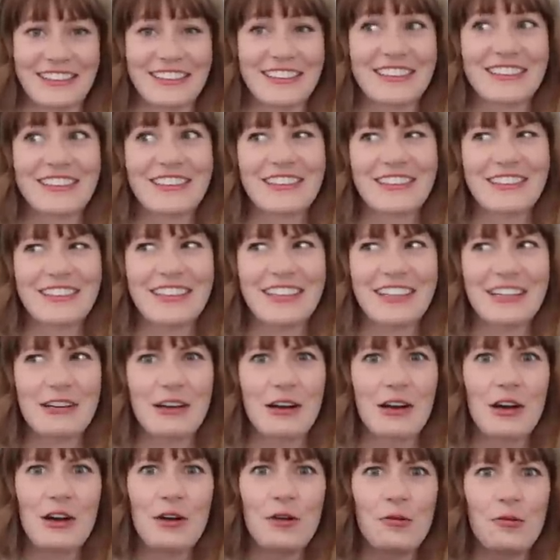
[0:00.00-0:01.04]
and couldn't
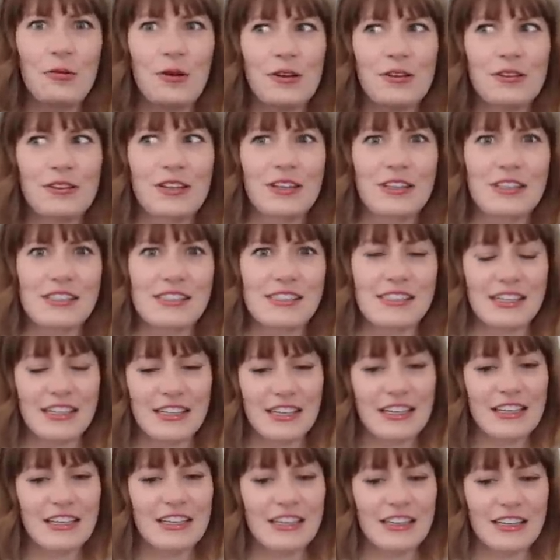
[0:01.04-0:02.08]
like weirdly
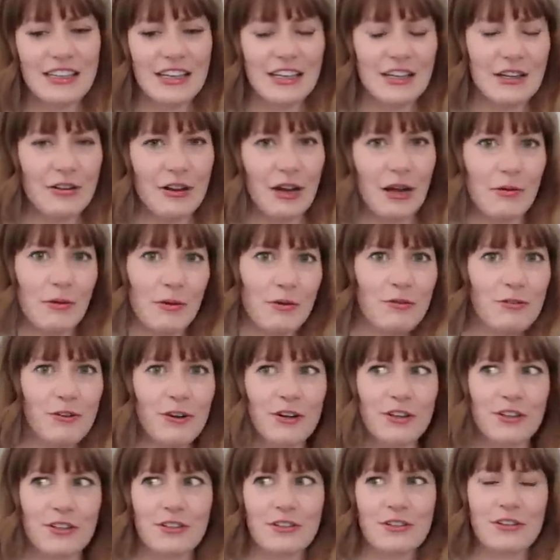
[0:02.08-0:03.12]
stick in and like grab her
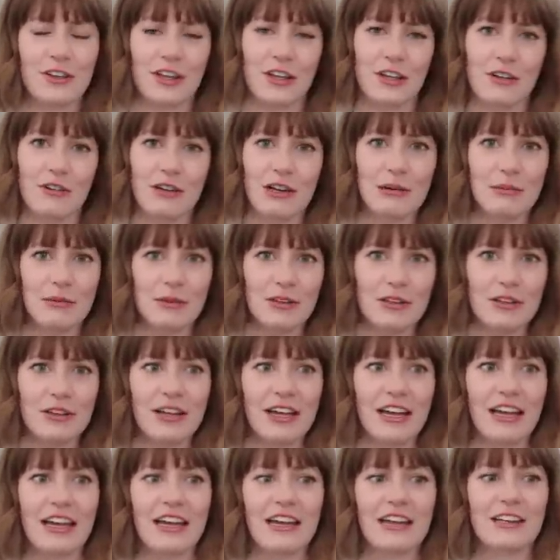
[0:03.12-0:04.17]
foot or like grab her little
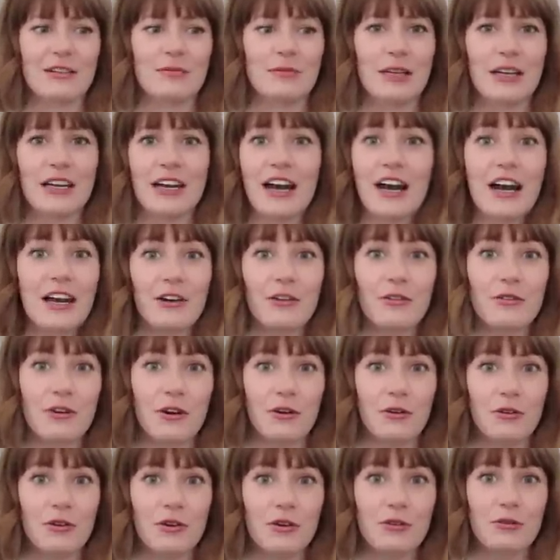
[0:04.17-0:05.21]
hand. I'm like, I don't
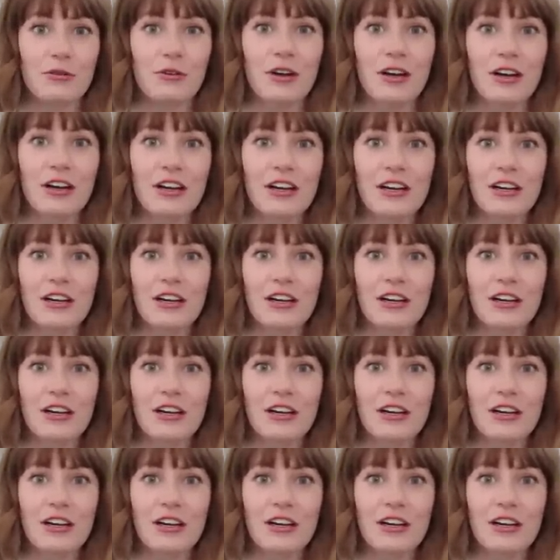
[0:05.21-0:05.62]
know you